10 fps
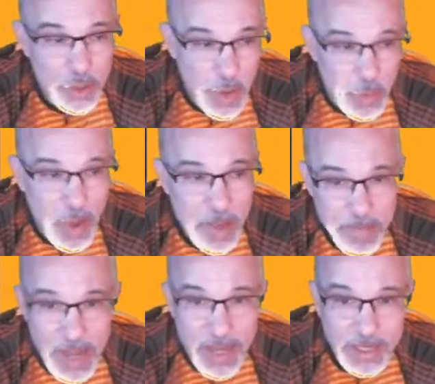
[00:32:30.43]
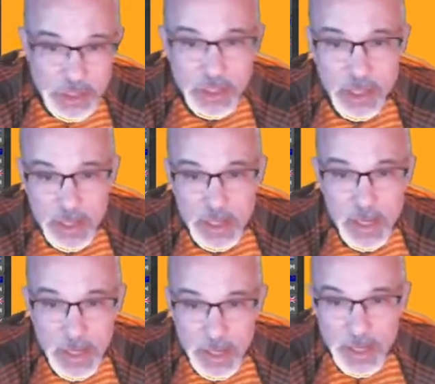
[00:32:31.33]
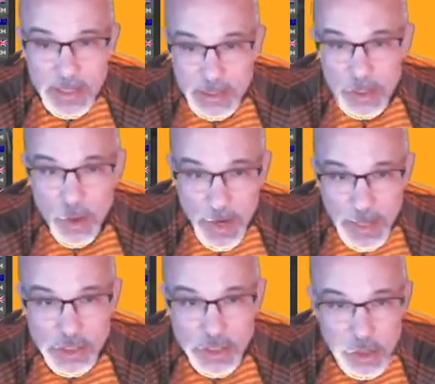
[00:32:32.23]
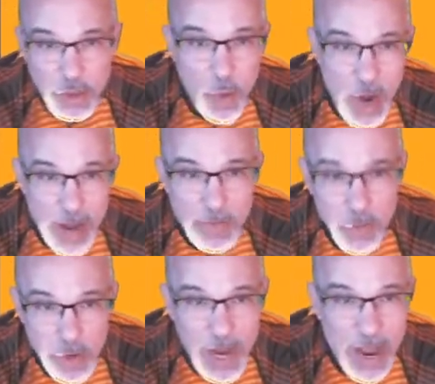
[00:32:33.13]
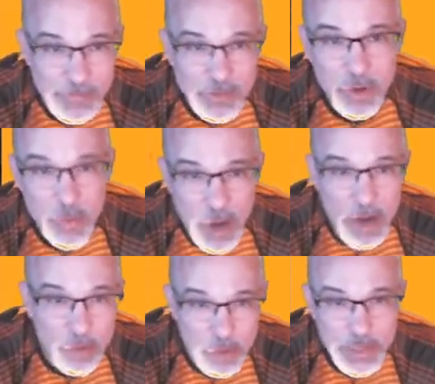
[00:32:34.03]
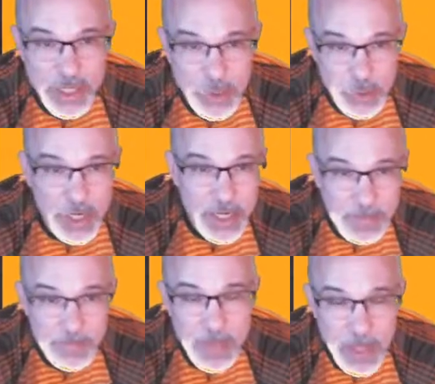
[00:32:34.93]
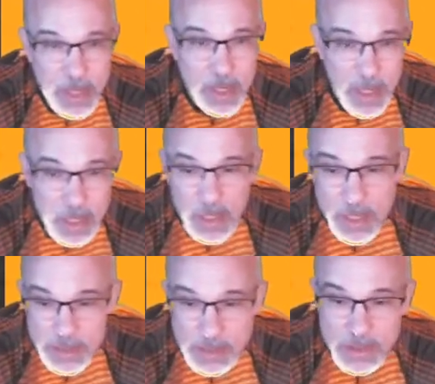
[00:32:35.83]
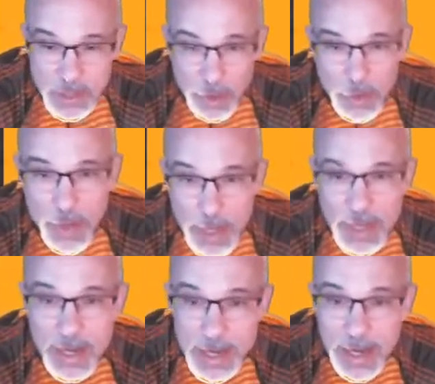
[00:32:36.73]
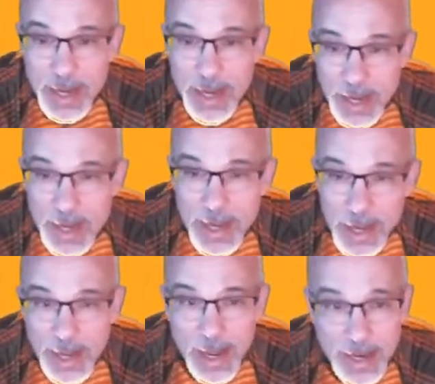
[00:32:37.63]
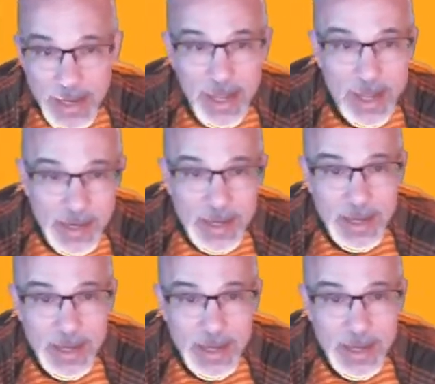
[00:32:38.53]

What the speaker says: web page, so I can show you what I'm going after and what I'm going to be doing. So again,